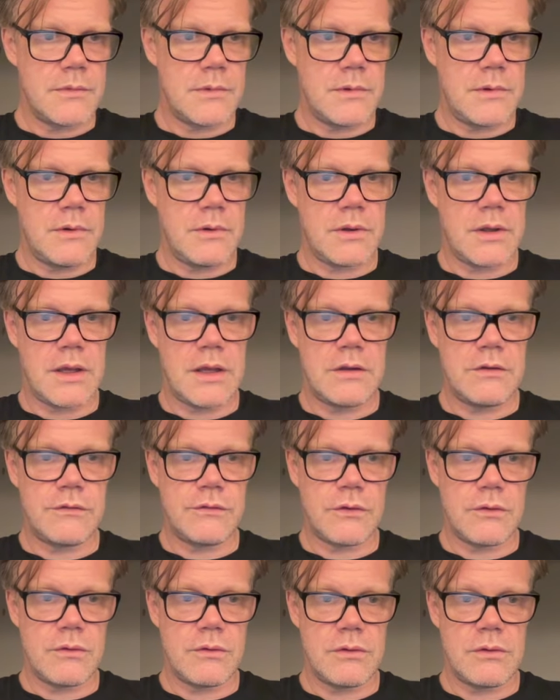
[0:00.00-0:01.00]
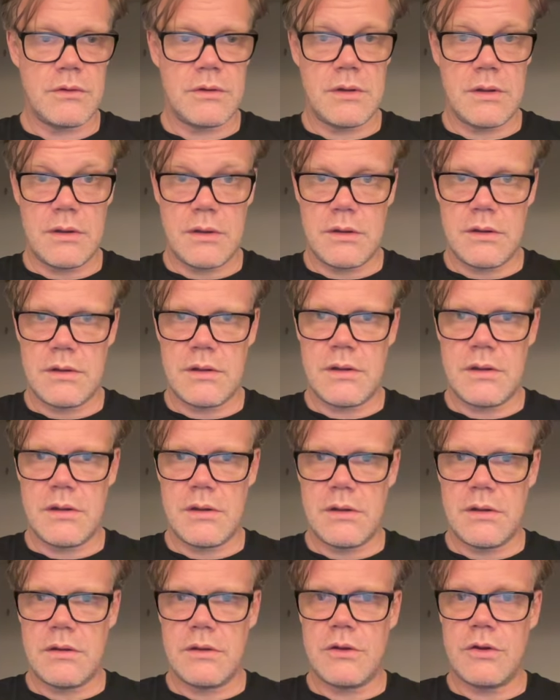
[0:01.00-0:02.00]
Okay, so
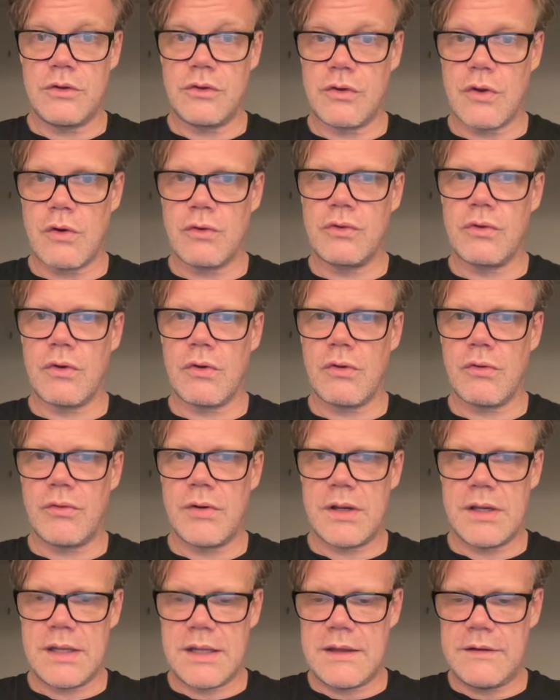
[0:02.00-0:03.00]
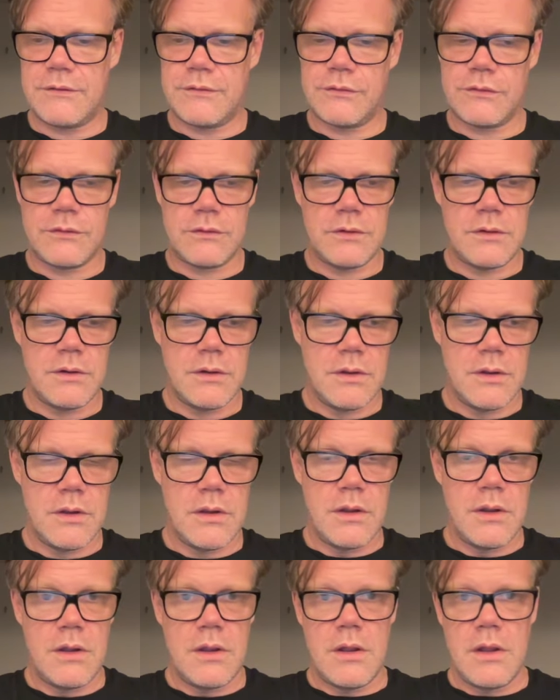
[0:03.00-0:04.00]
the total already gives
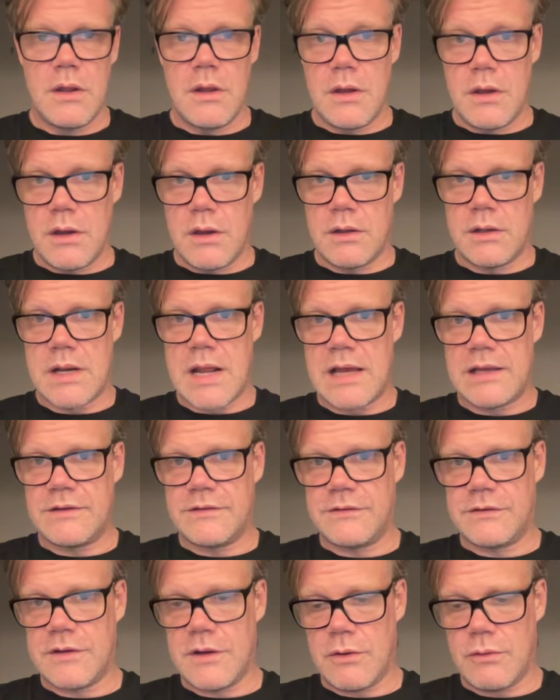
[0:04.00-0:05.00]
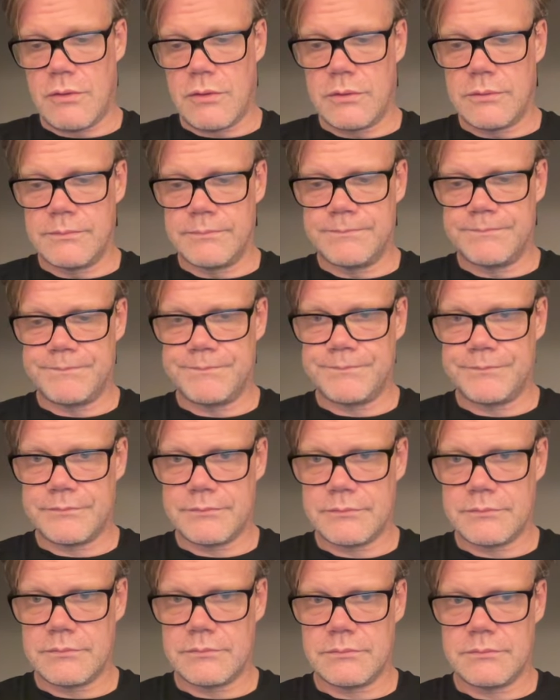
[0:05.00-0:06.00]
a nice 0
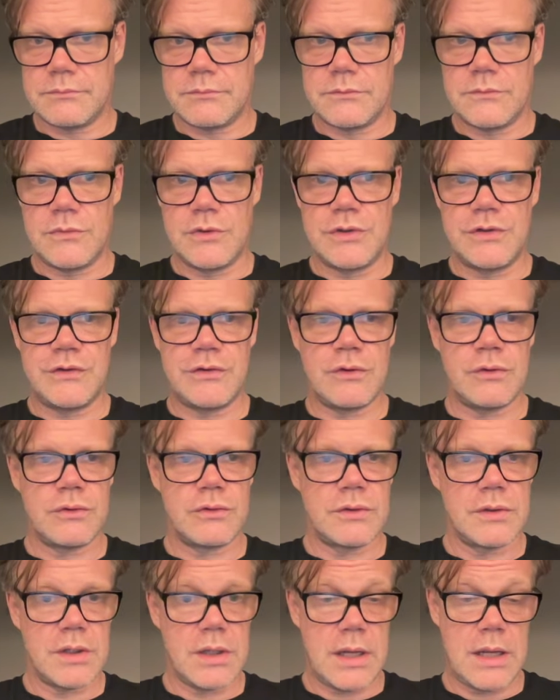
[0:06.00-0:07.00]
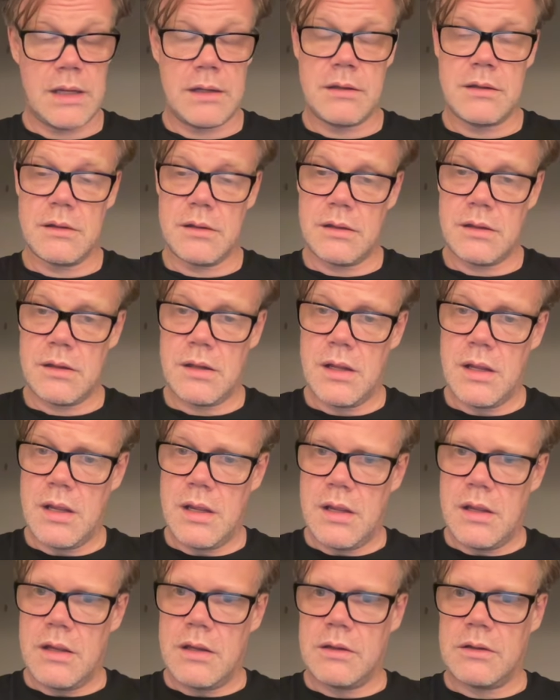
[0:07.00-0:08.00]
result, and
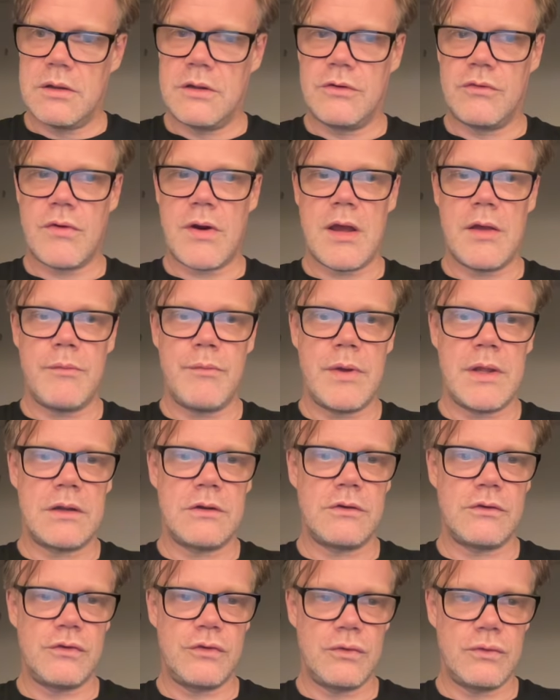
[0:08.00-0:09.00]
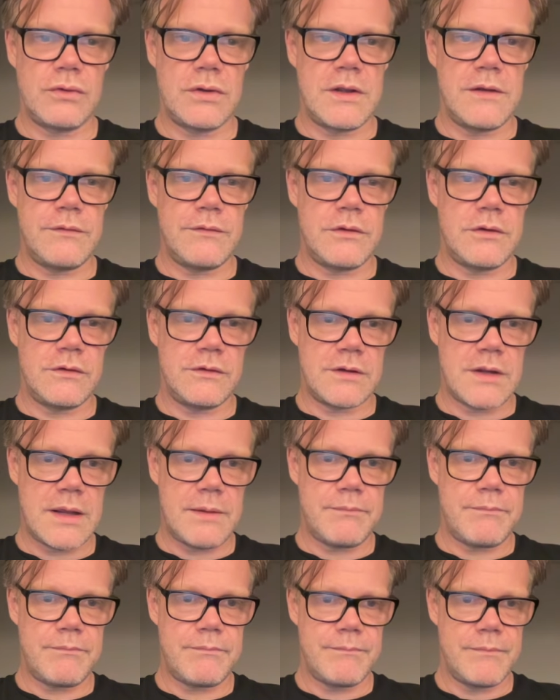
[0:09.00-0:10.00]
the trial balance should give the
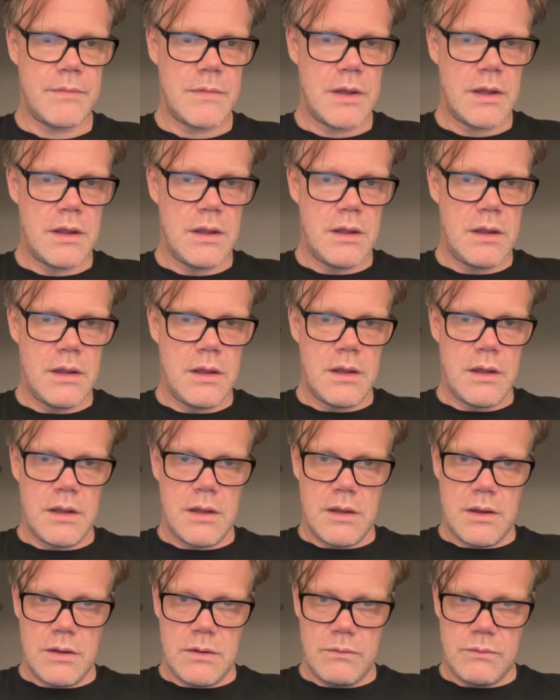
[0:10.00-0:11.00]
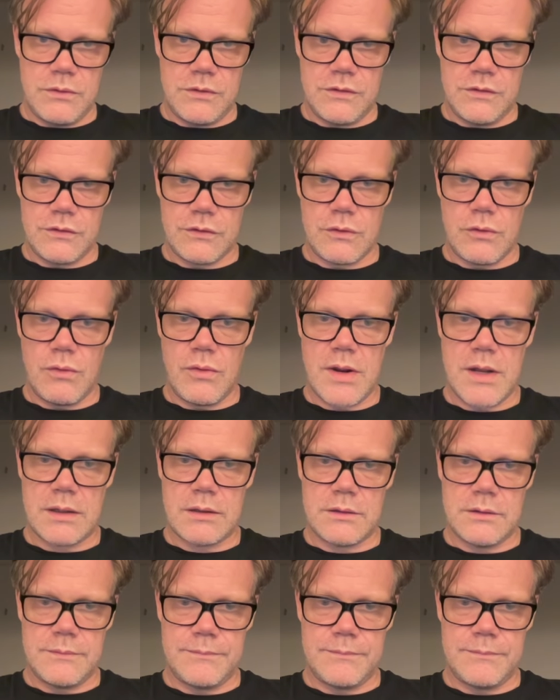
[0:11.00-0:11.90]
same, which is correct.